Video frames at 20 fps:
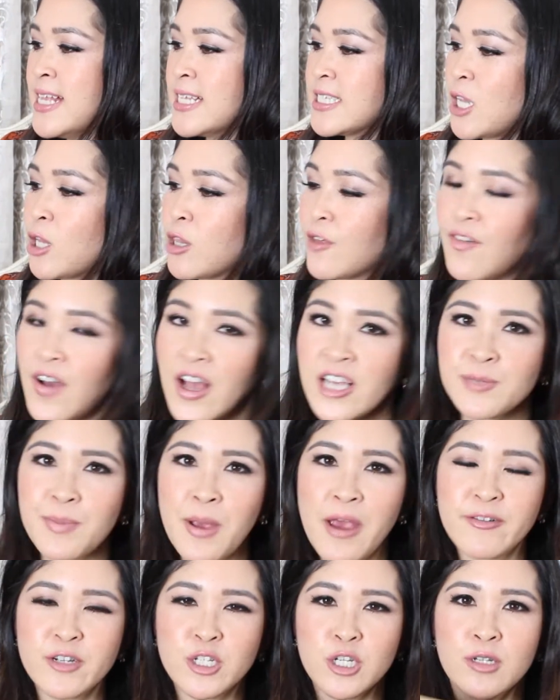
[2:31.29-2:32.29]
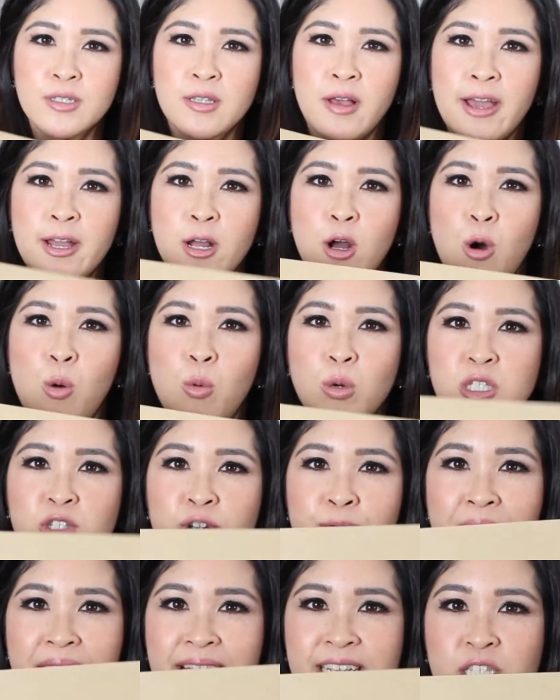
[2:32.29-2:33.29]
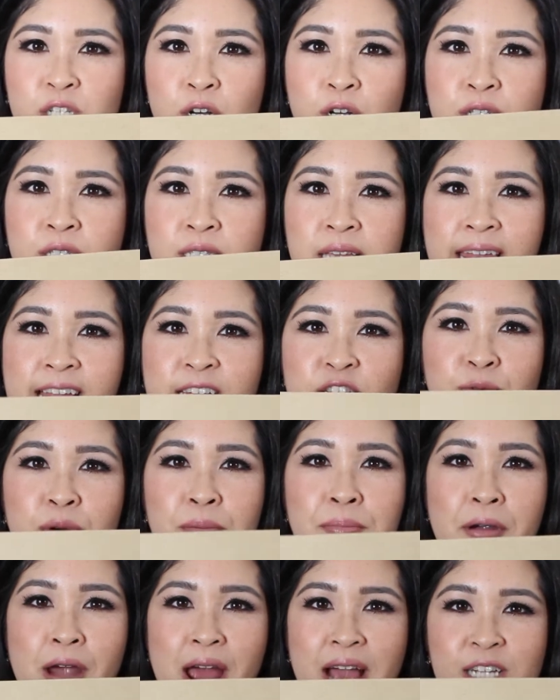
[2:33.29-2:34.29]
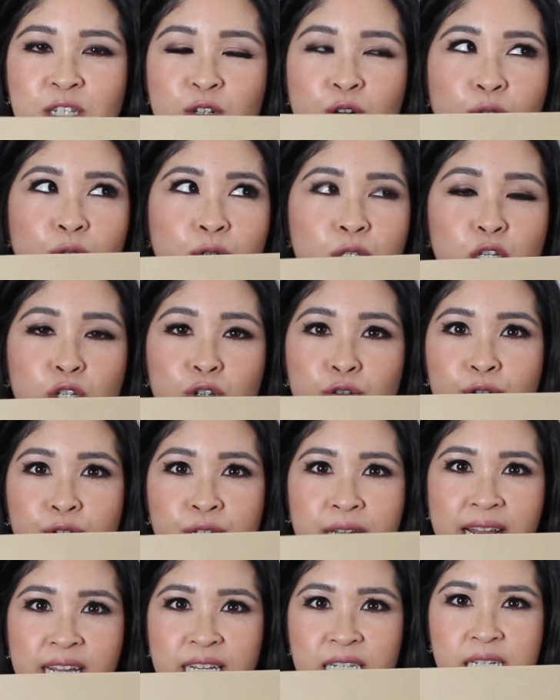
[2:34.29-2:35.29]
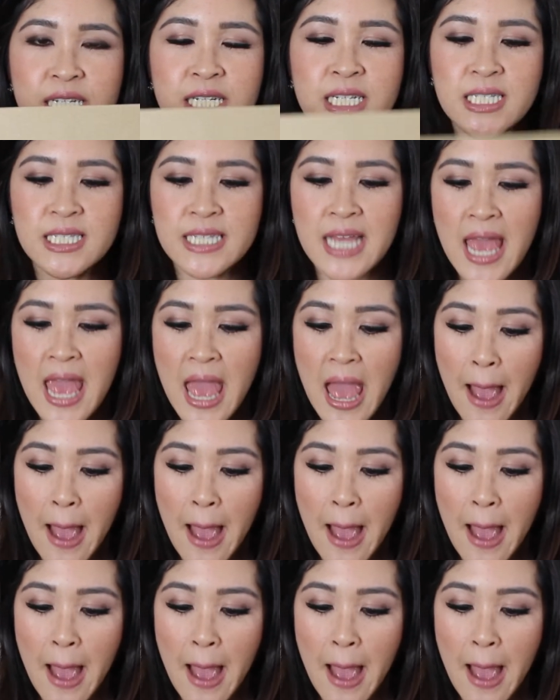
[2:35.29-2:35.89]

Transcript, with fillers: So the first pair of shoes I got was from ASOS and it's from a brand called True Decadence.